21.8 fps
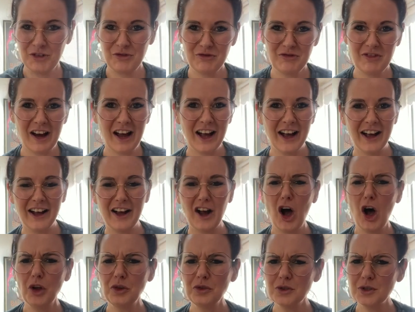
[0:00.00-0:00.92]
Right,
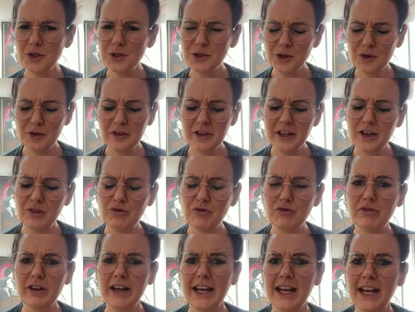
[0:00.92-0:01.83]
on to
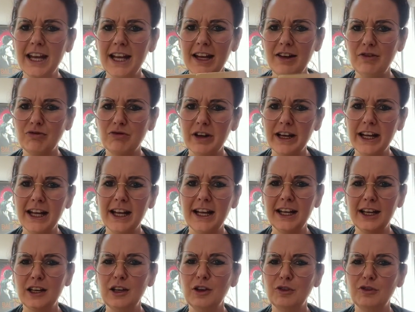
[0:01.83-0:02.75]
something
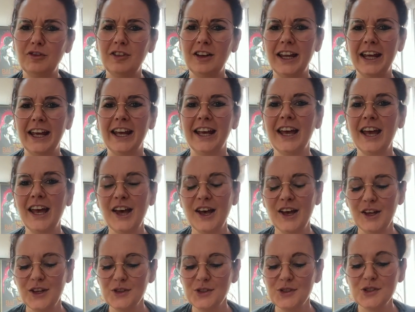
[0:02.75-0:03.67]
really lovely.
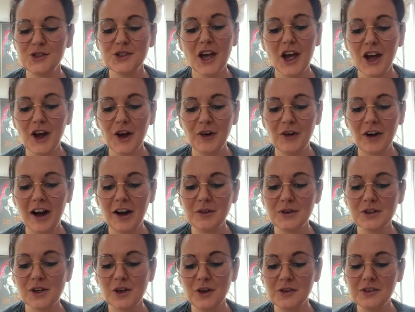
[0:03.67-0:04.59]
So I
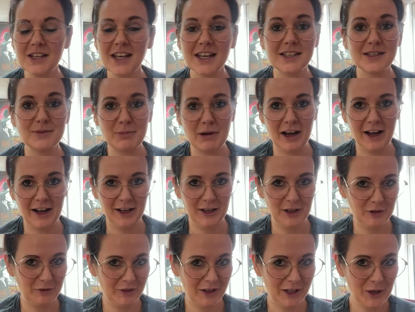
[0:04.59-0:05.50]
was contacted by a
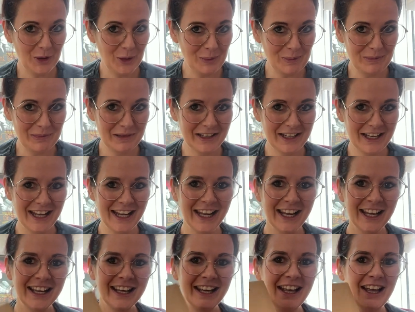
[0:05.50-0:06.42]
lovely company
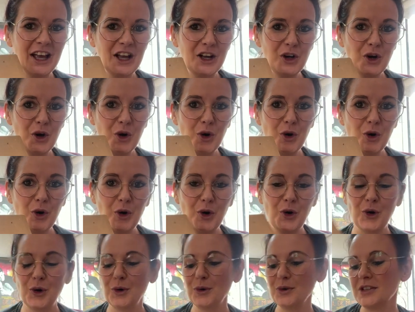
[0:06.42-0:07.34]

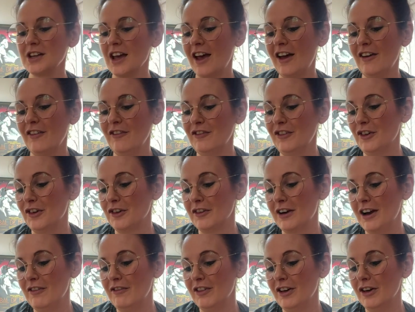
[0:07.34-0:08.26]
called
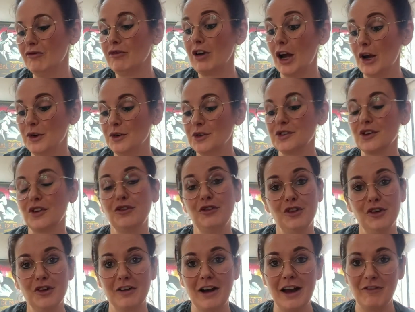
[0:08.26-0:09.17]

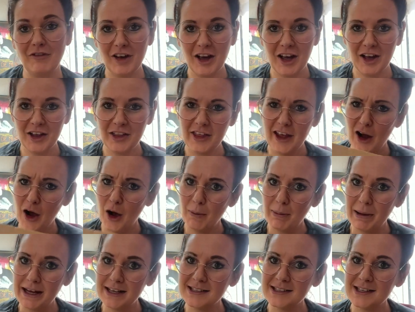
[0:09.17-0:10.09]
Roseforever. They are
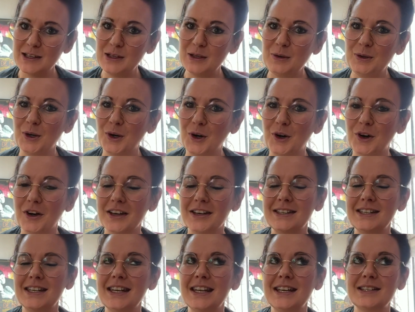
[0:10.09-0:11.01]
based in New York,
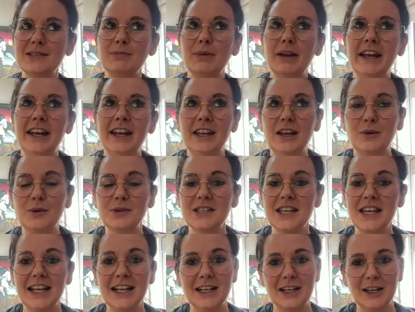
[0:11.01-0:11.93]
and I did explain I was
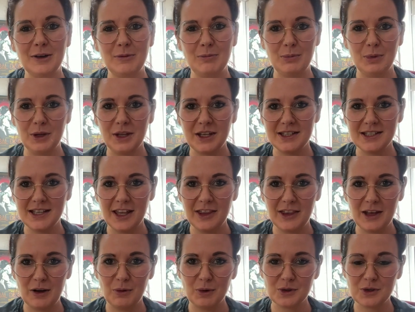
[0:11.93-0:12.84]
in England, but they
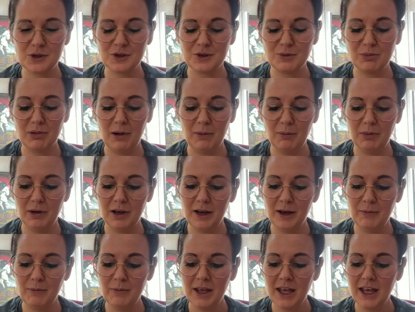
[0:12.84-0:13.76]
said that wasn't a
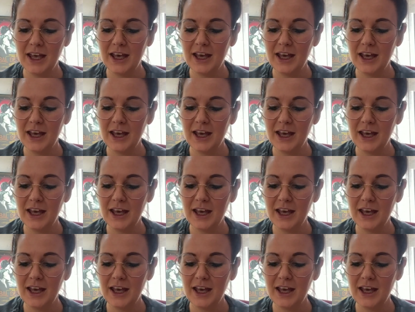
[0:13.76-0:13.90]
problem.